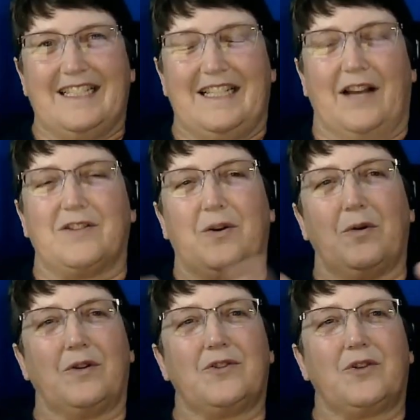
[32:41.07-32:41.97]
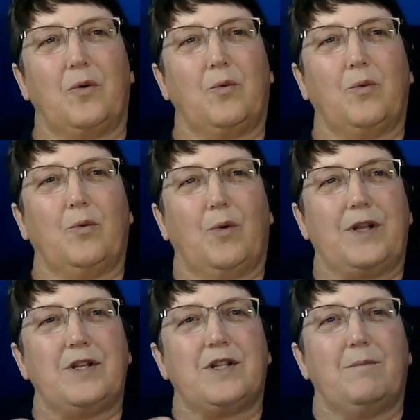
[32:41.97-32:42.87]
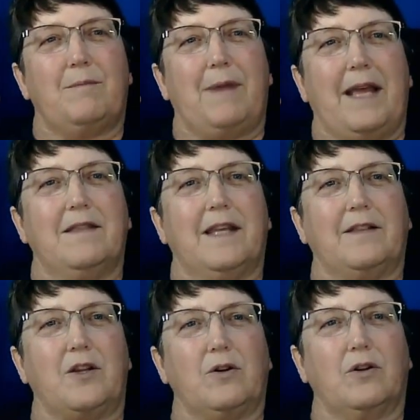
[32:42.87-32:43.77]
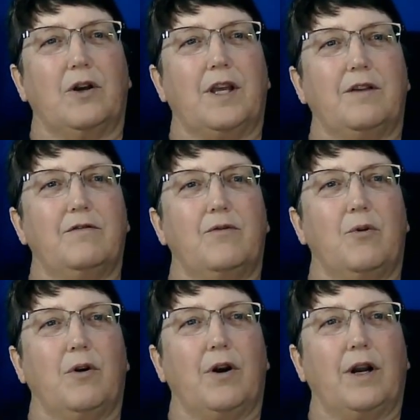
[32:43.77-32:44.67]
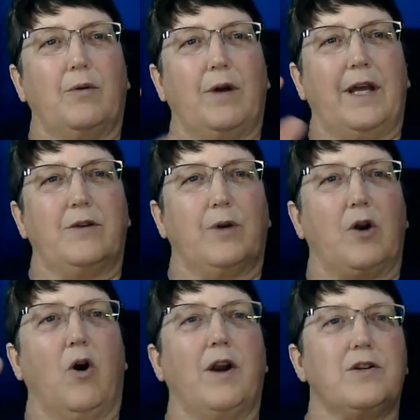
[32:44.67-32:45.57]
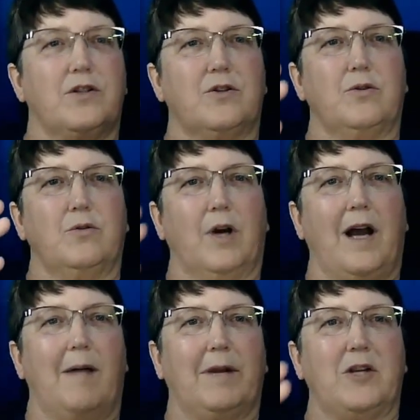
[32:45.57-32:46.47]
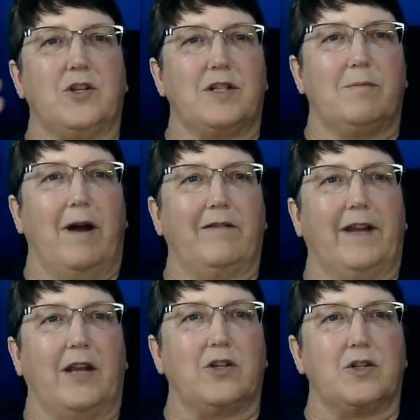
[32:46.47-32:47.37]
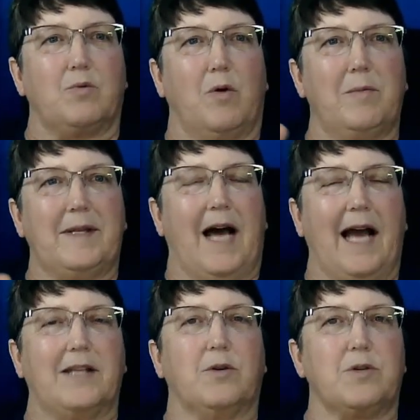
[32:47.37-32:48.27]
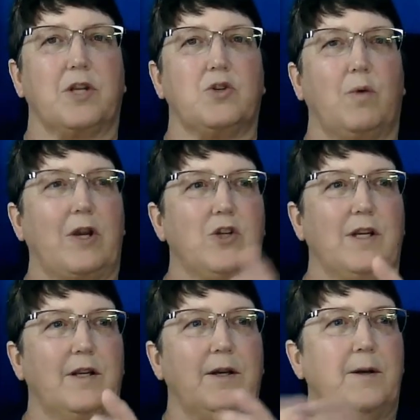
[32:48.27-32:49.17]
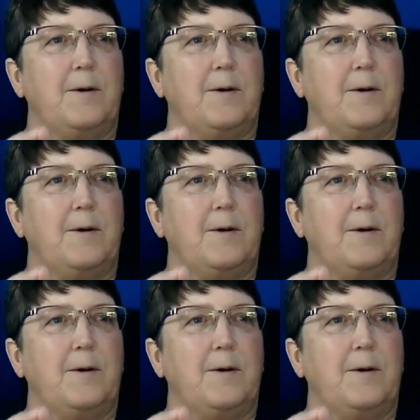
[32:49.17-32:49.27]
Yeah, so what's the main thing that you're looking for in regards to accommodations and modifications? What would be the ideal situation?